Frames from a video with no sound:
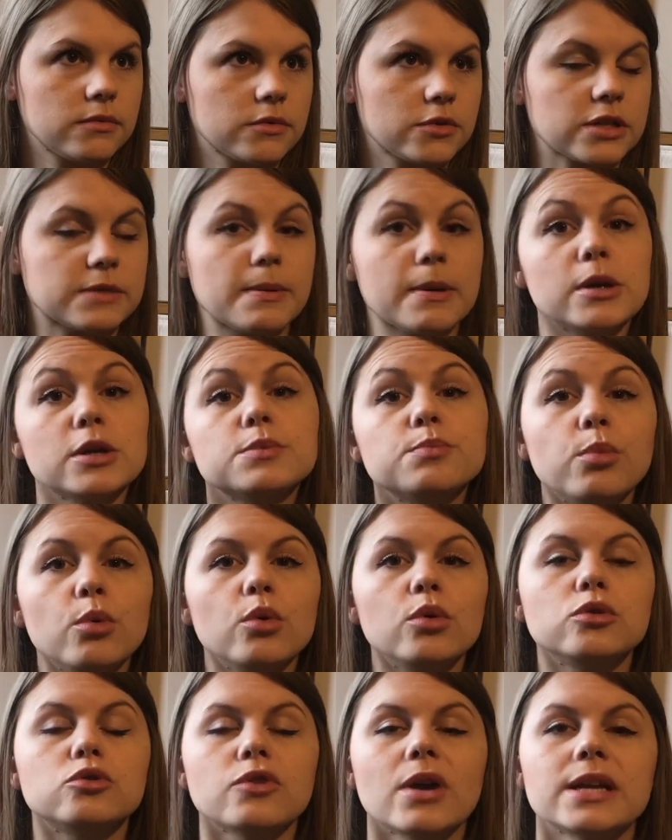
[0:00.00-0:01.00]
dressmaker's
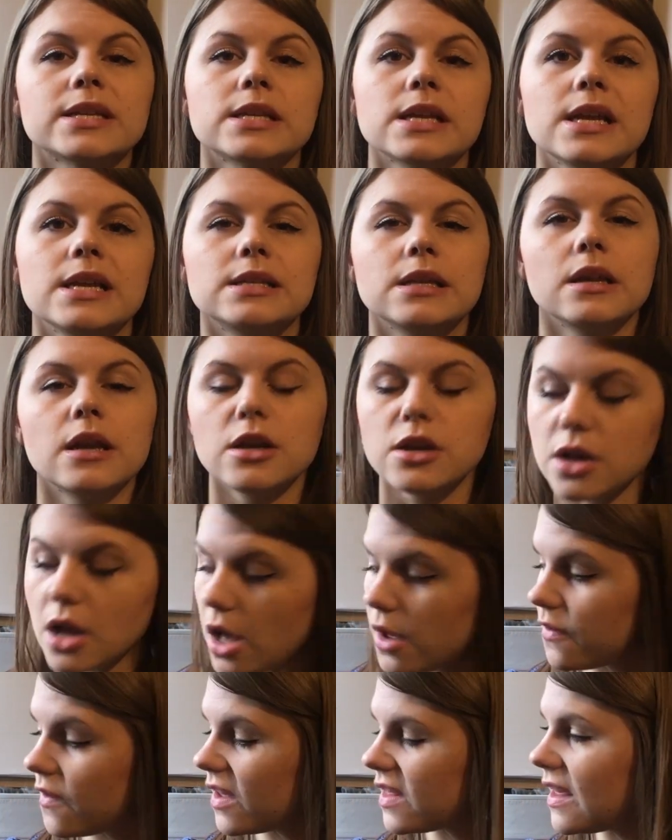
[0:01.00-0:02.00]
ball dress isn't enough.